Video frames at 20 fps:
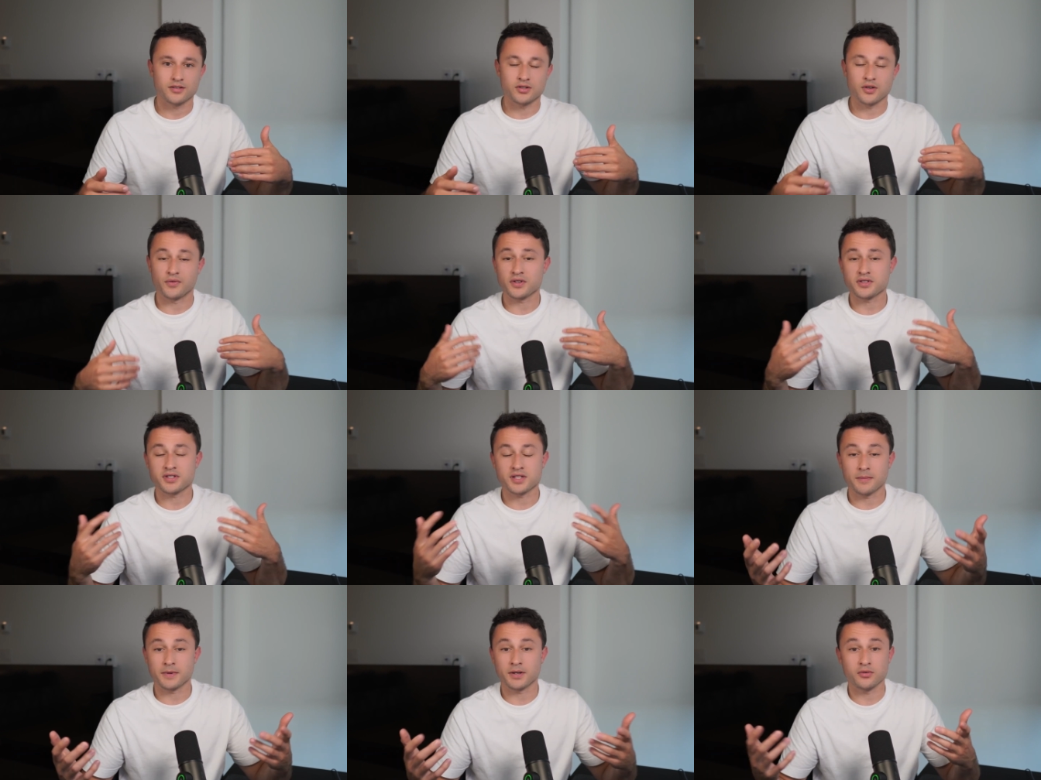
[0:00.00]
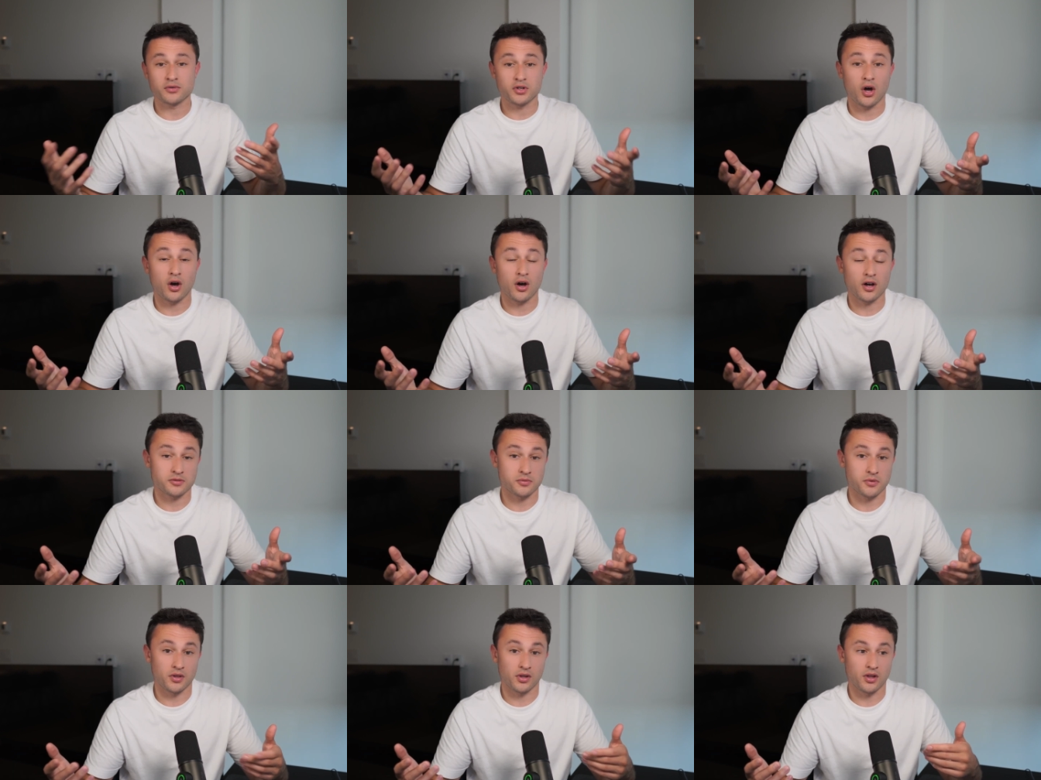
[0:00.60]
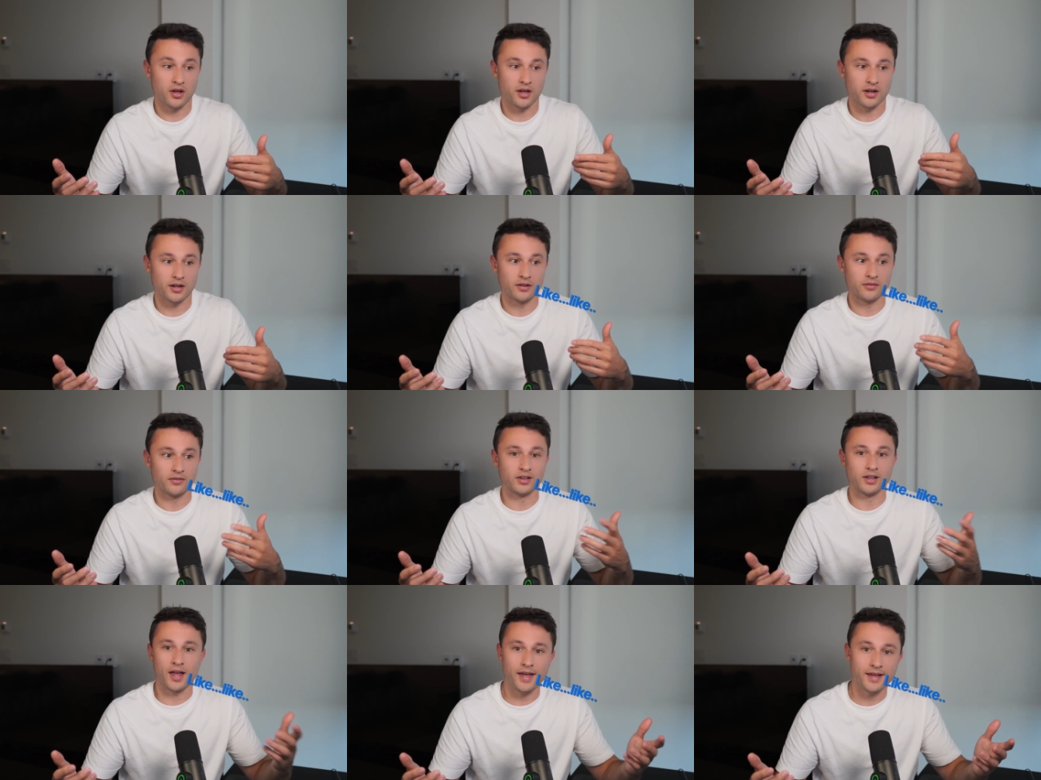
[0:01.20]
So if you're somebody who talks with a lot
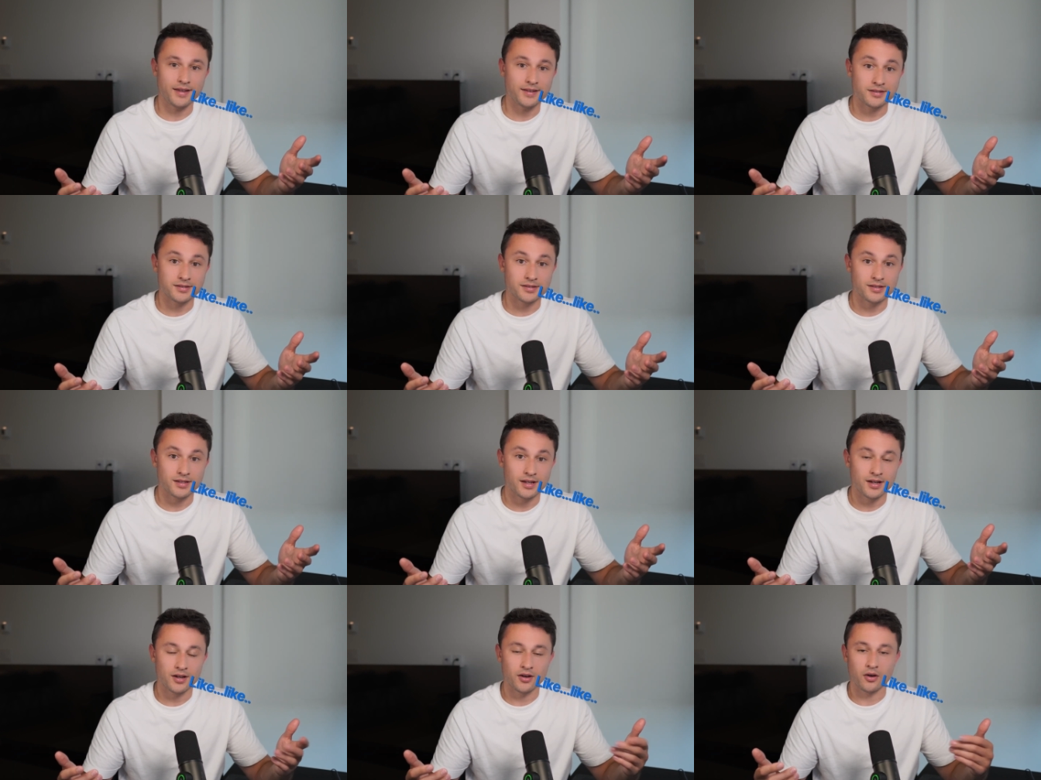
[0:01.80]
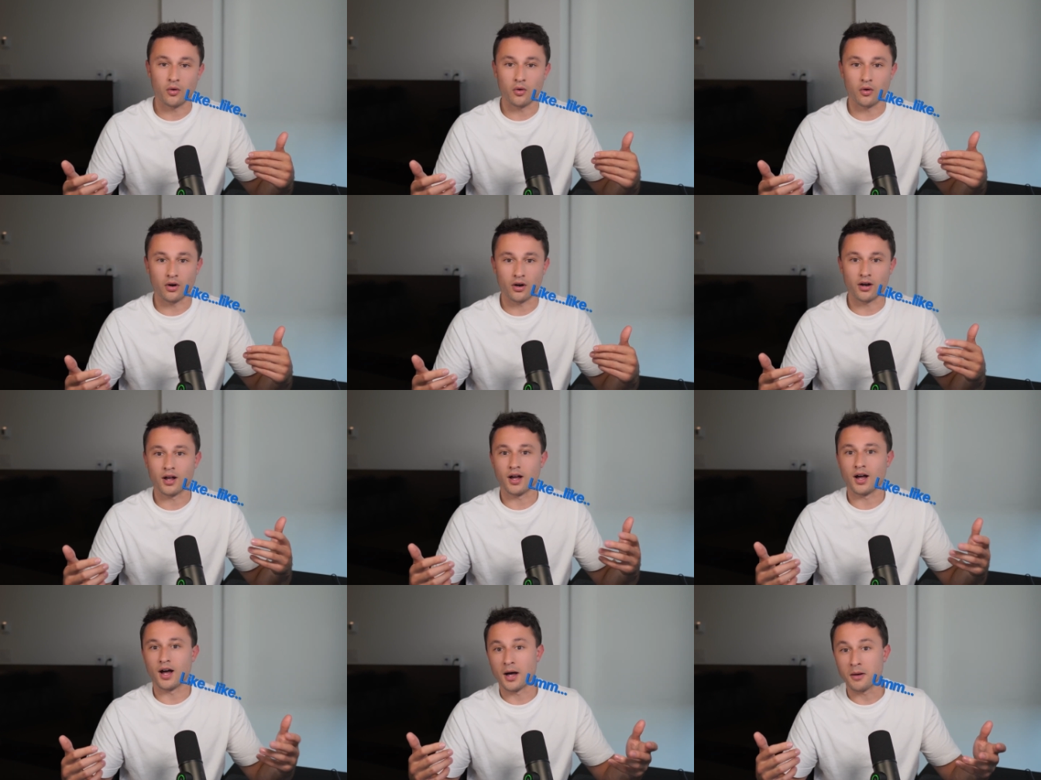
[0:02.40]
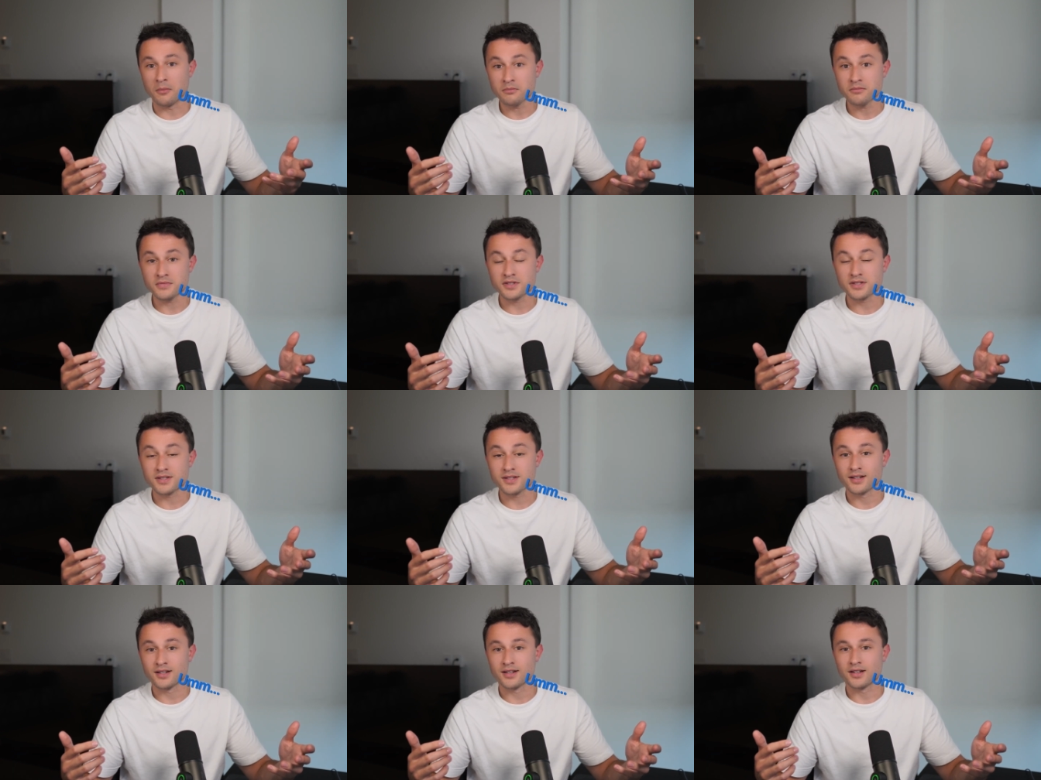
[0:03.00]
of likes, or
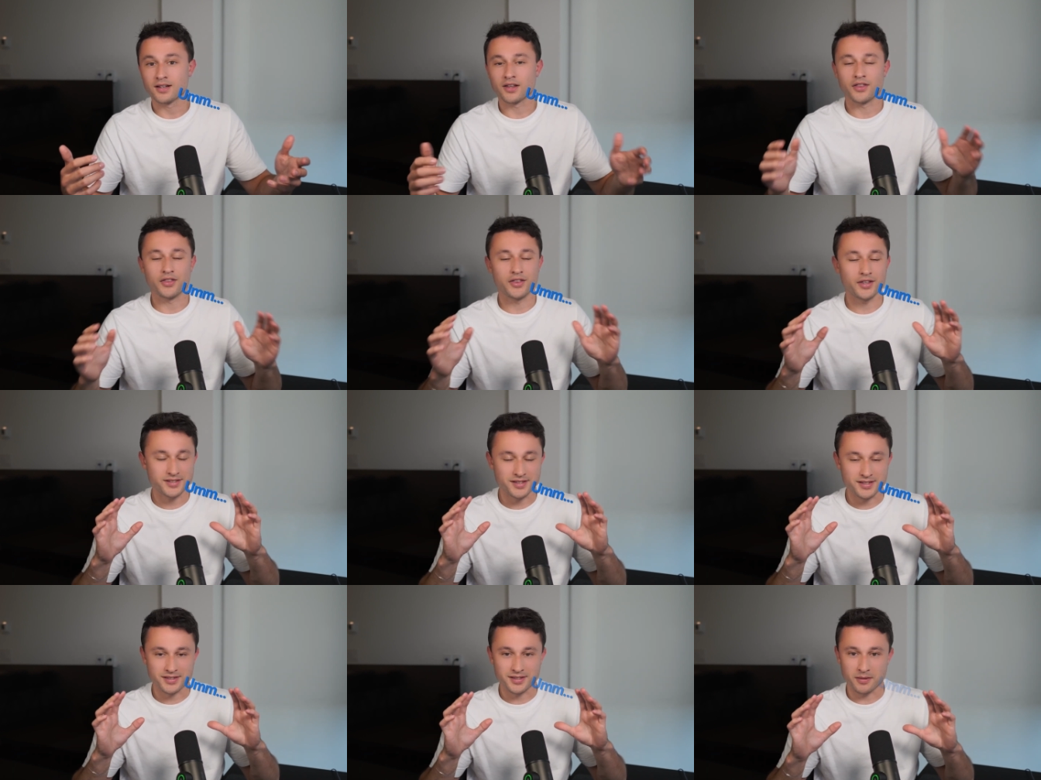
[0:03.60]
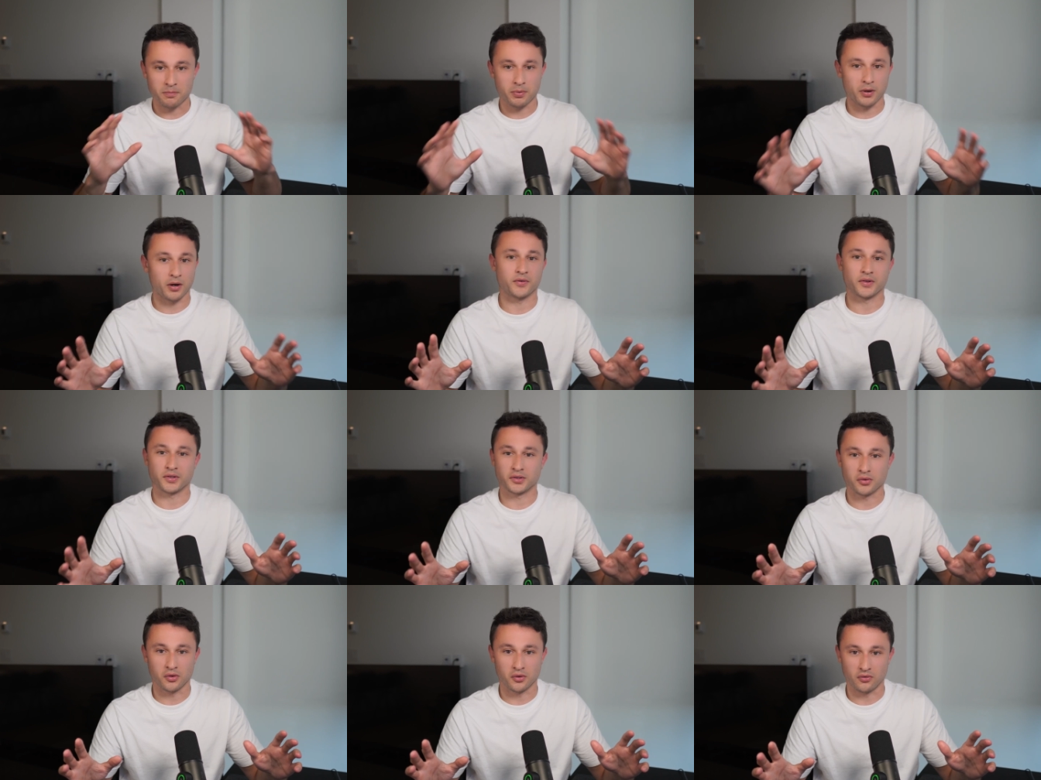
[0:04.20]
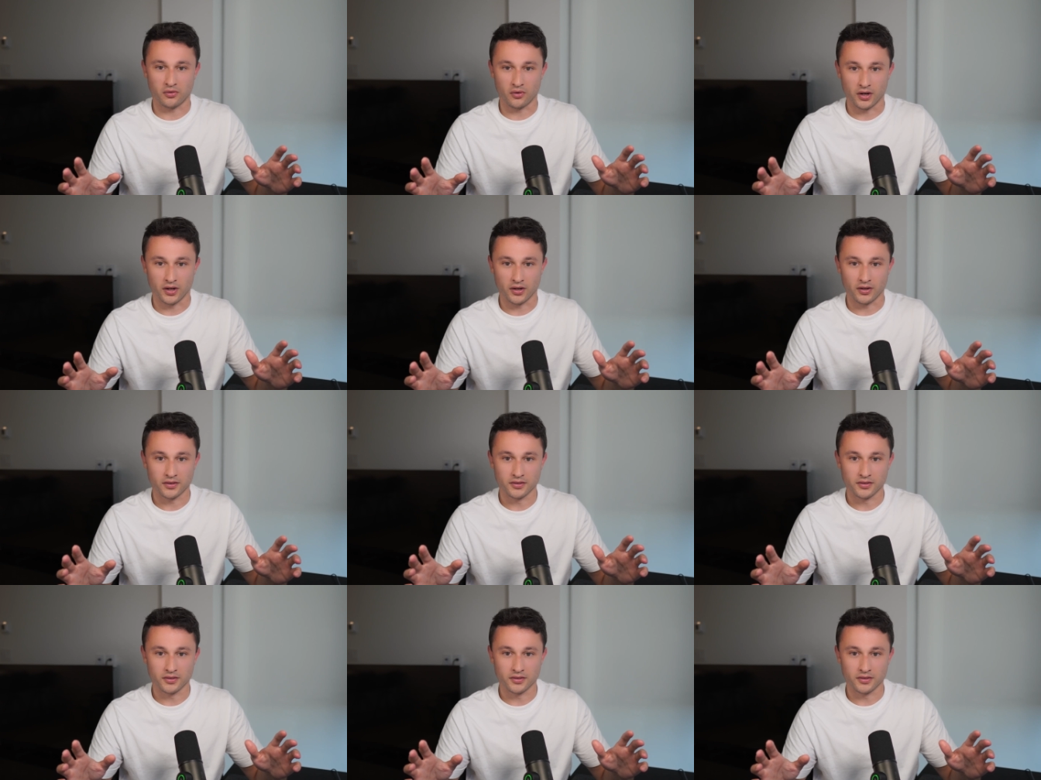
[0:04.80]
ums, this is the perfect tool for you.